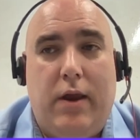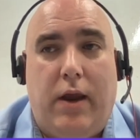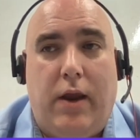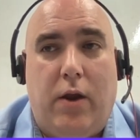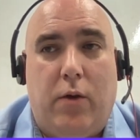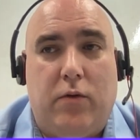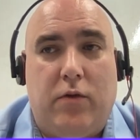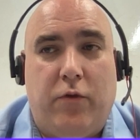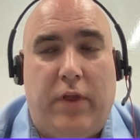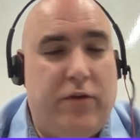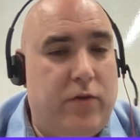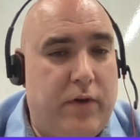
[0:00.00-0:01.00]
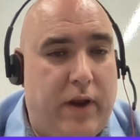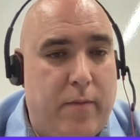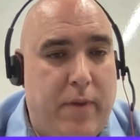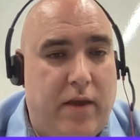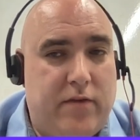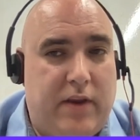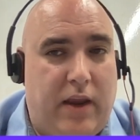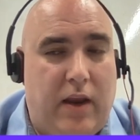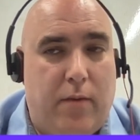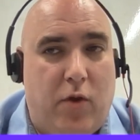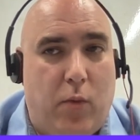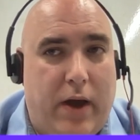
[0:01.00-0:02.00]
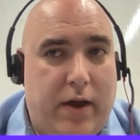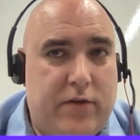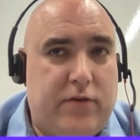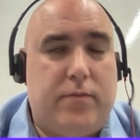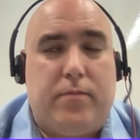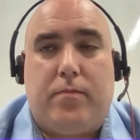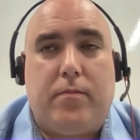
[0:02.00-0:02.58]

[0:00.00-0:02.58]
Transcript: you know, relational database in AWS.